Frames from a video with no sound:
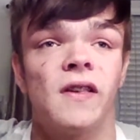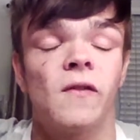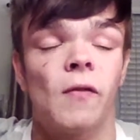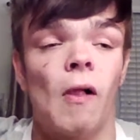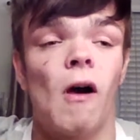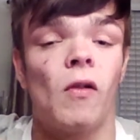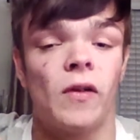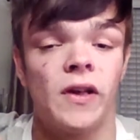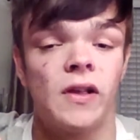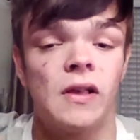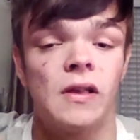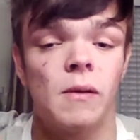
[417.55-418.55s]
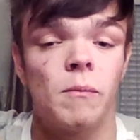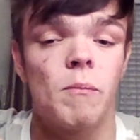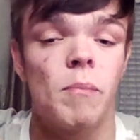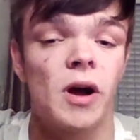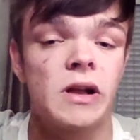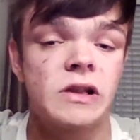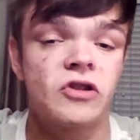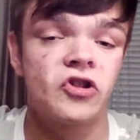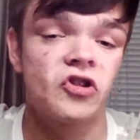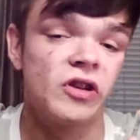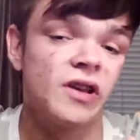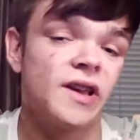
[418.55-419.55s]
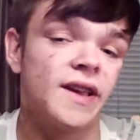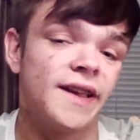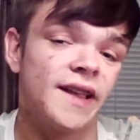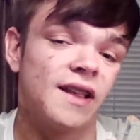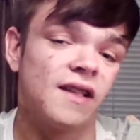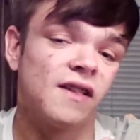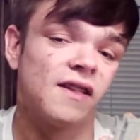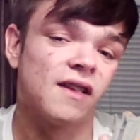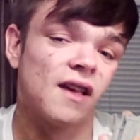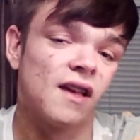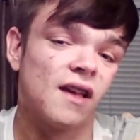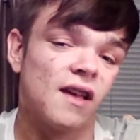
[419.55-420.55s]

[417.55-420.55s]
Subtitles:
is flawless, but she is